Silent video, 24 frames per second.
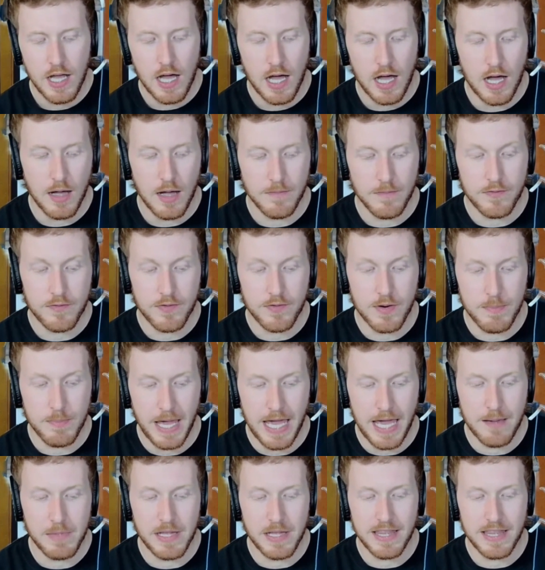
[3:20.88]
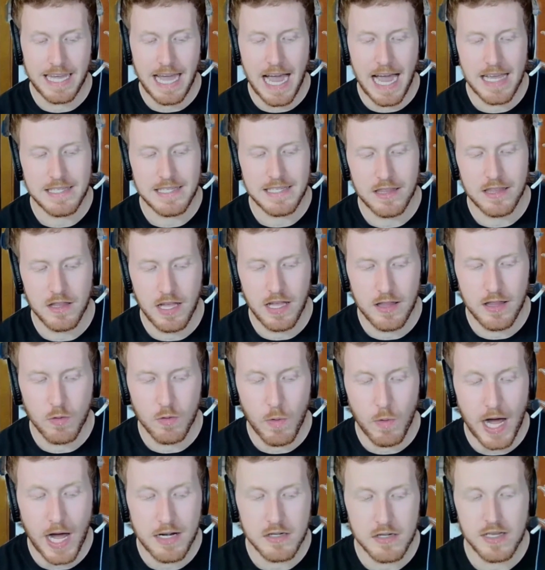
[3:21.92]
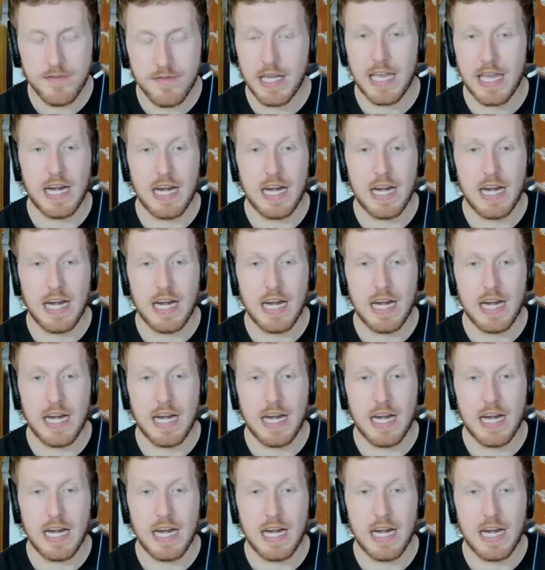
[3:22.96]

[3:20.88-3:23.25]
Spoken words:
from him and the guys in the wide receiving.